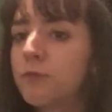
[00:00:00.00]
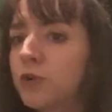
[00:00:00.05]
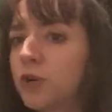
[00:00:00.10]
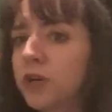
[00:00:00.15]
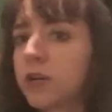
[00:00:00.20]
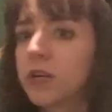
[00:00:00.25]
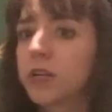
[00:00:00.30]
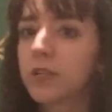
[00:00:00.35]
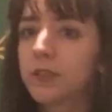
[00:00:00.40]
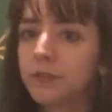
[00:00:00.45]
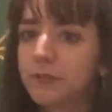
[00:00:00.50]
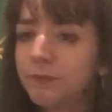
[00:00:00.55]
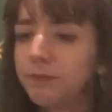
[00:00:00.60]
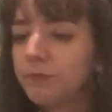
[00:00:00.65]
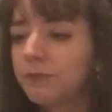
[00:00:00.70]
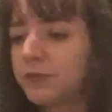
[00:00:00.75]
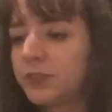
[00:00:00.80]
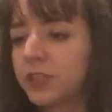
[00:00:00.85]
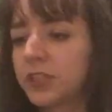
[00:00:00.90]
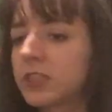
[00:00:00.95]
more
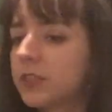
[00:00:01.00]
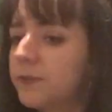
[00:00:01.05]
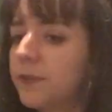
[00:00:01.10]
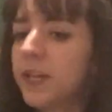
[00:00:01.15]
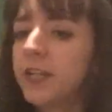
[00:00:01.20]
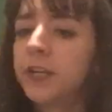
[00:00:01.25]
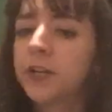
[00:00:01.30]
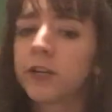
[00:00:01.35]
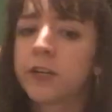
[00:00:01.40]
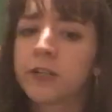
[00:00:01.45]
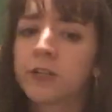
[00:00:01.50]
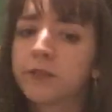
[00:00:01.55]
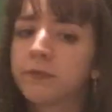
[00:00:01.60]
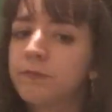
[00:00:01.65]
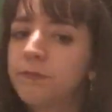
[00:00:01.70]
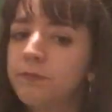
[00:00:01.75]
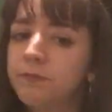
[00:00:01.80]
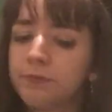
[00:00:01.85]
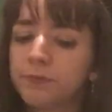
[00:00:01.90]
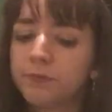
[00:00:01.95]

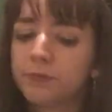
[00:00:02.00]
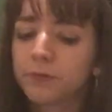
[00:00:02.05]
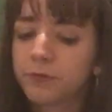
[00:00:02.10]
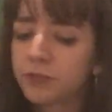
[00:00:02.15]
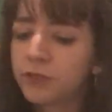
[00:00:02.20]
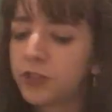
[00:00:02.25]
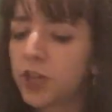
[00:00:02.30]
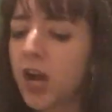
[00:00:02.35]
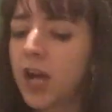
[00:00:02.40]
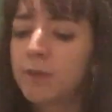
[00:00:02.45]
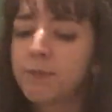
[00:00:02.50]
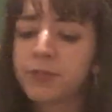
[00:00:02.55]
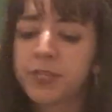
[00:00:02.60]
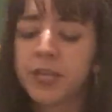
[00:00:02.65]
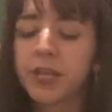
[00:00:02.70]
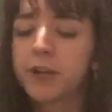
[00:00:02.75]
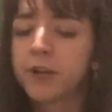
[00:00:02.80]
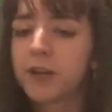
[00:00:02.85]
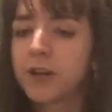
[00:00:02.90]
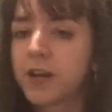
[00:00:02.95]
six-figure jobs
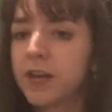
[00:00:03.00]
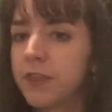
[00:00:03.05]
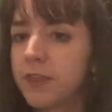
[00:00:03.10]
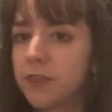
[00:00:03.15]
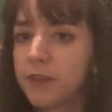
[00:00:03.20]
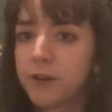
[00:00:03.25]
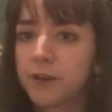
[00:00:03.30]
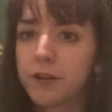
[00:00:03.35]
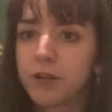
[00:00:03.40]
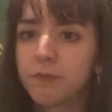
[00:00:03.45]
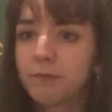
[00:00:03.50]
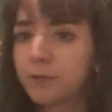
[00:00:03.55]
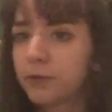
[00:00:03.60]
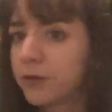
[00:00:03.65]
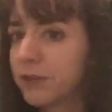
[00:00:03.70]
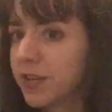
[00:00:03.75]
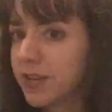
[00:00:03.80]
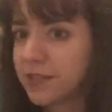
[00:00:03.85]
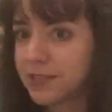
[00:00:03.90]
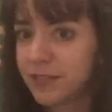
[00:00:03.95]
here and their
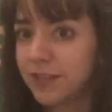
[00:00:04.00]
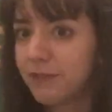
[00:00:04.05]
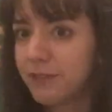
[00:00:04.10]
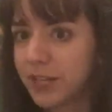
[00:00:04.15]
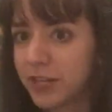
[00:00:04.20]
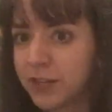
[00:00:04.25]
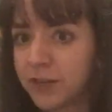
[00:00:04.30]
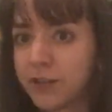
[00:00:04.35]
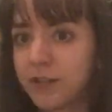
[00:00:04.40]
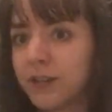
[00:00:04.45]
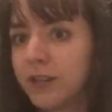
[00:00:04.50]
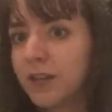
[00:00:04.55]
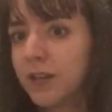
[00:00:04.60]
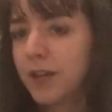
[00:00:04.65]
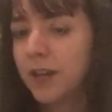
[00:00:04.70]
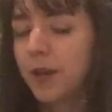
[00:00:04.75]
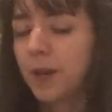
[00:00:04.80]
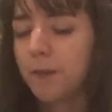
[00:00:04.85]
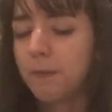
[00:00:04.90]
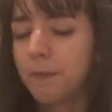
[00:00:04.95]
employees living here,
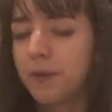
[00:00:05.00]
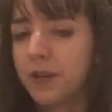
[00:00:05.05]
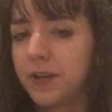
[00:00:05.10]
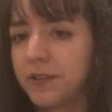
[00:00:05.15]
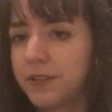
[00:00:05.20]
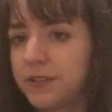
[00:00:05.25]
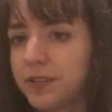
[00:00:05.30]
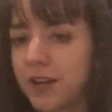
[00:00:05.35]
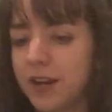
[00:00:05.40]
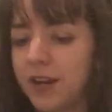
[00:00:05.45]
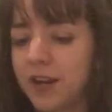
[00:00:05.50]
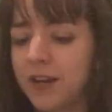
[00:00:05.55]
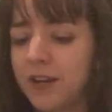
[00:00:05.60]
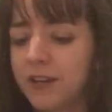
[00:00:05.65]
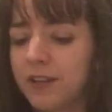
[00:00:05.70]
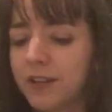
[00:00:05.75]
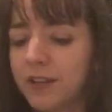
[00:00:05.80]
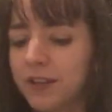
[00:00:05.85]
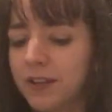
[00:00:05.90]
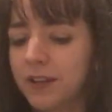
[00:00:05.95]
but
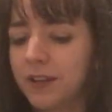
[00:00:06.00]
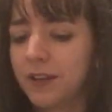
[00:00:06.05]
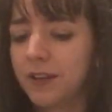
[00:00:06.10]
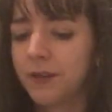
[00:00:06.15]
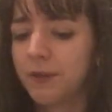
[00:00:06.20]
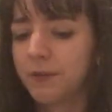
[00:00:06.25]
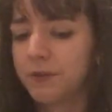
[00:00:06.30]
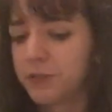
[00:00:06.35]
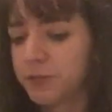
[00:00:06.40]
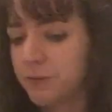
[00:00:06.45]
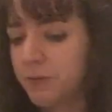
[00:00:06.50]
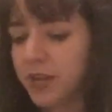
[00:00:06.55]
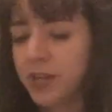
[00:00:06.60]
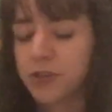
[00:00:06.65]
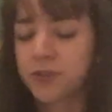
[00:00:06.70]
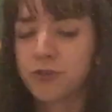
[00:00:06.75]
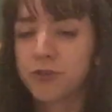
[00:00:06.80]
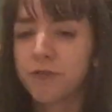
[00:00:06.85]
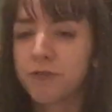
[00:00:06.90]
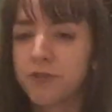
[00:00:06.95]
to make
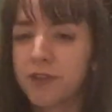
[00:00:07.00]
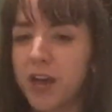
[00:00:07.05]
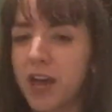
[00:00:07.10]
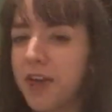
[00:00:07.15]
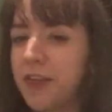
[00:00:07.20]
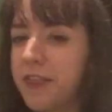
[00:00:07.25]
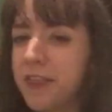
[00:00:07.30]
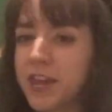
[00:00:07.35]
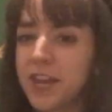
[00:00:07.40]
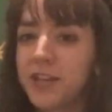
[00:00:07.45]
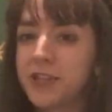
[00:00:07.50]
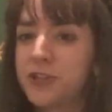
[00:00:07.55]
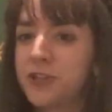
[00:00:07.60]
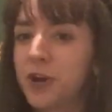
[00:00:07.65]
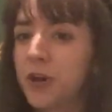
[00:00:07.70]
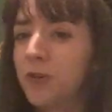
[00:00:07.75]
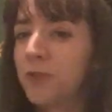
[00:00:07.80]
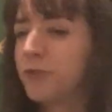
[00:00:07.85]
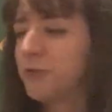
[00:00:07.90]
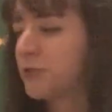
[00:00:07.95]
sure that they
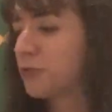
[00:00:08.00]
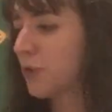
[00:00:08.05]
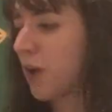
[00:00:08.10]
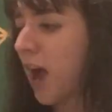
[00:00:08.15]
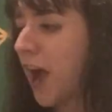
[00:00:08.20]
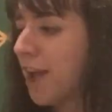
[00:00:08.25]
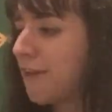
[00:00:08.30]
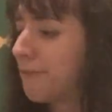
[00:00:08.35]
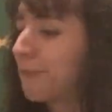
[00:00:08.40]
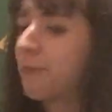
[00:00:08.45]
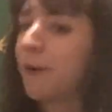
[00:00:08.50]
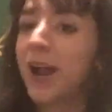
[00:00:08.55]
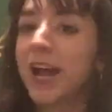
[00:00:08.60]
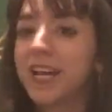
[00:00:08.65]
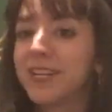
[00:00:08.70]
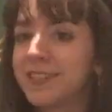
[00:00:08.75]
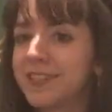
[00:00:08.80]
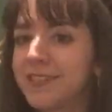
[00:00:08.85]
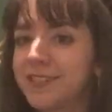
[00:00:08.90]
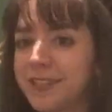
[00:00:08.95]
don't drive
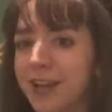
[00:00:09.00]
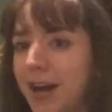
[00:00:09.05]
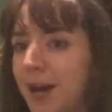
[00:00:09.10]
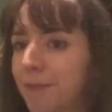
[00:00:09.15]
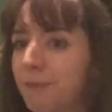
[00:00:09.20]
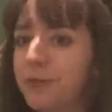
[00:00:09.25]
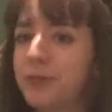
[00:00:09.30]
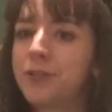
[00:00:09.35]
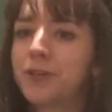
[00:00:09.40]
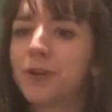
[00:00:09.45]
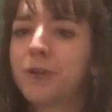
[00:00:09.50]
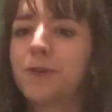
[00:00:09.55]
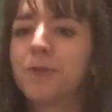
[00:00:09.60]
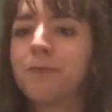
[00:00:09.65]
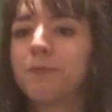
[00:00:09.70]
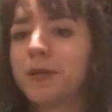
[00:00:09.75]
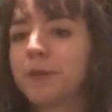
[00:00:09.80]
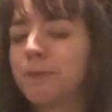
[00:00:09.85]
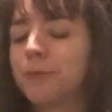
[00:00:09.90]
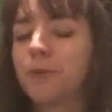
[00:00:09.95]
prices up so
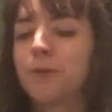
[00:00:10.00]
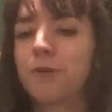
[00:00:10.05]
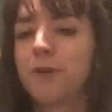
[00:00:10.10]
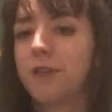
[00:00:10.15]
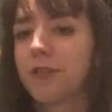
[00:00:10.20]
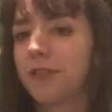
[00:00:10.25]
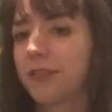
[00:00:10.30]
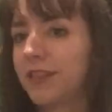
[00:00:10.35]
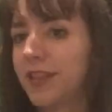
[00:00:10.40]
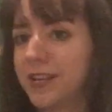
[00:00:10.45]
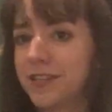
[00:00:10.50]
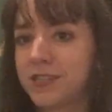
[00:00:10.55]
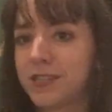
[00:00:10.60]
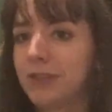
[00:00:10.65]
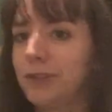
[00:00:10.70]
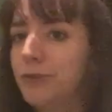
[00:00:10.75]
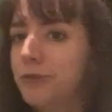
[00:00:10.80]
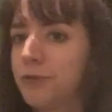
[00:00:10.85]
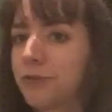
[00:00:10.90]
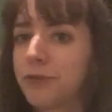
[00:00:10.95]
people with less
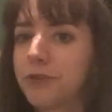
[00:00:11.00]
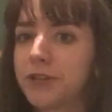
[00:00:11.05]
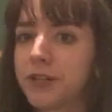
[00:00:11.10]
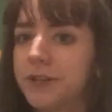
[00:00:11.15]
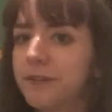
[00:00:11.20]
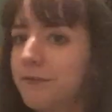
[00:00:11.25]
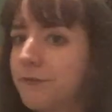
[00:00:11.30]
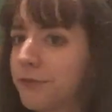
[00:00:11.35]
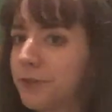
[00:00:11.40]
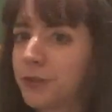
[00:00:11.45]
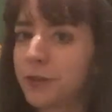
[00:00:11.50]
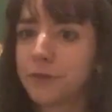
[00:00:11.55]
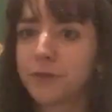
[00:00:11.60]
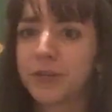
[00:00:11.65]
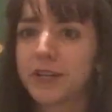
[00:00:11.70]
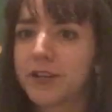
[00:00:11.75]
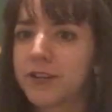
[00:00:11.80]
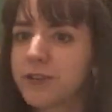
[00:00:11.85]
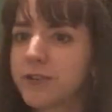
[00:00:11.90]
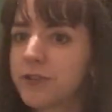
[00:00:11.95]
lucrative
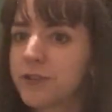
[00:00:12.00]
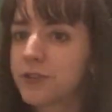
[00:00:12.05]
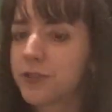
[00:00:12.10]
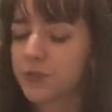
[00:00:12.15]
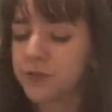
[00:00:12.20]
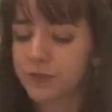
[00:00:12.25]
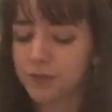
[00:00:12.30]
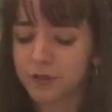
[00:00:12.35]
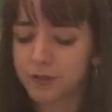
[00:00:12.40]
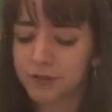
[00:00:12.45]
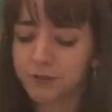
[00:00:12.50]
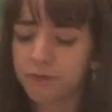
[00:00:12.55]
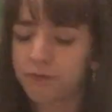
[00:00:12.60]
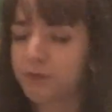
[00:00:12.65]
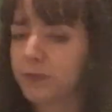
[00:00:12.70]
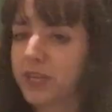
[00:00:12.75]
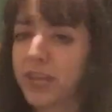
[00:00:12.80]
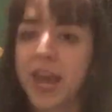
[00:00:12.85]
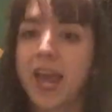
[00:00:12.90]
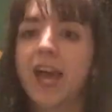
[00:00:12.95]
careers
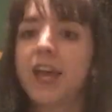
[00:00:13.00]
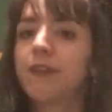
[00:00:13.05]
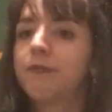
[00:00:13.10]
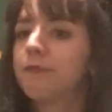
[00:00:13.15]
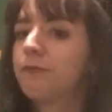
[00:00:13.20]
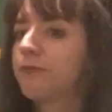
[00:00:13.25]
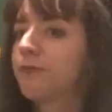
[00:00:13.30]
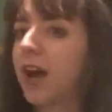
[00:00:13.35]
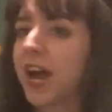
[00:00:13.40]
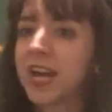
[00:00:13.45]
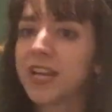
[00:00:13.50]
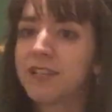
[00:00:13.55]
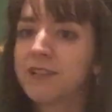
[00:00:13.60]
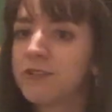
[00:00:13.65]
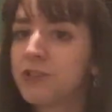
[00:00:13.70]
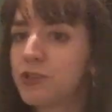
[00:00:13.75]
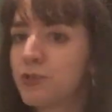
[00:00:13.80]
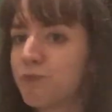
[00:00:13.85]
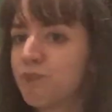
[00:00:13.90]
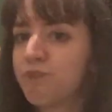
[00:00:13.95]
can't
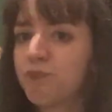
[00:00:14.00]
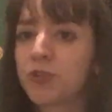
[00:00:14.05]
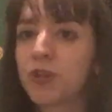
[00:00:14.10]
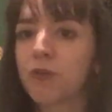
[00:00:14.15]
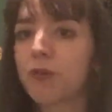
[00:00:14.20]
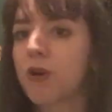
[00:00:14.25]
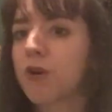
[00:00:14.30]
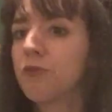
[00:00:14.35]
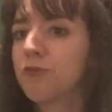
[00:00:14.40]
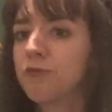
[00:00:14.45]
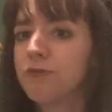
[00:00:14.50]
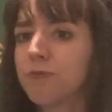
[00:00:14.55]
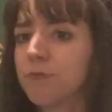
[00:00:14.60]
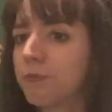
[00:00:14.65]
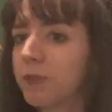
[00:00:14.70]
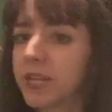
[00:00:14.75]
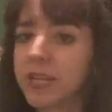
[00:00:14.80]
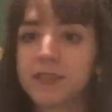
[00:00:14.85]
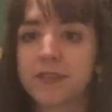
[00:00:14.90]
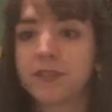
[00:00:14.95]
find their own
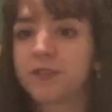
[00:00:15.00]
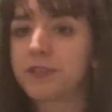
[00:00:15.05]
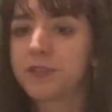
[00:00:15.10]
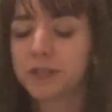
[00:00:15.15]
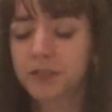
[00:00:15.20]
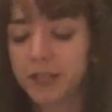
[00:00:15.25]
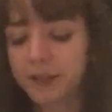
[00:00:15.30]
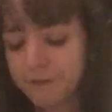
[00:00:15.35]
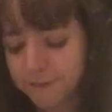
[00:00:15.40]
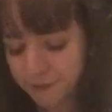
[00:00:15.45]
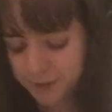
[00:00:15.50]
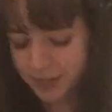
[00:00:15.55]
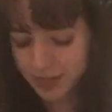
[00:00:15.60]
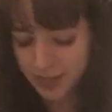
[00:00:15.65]
places to live.